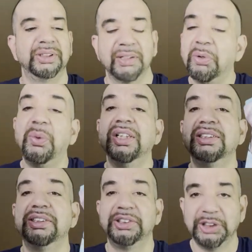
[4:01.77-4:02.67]
whichever one
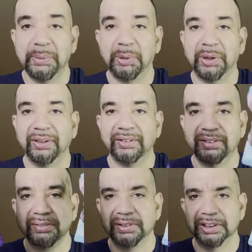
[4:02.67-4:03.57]
is cheaper
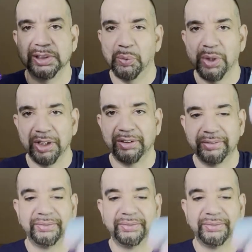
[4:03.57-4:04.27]
is the winner.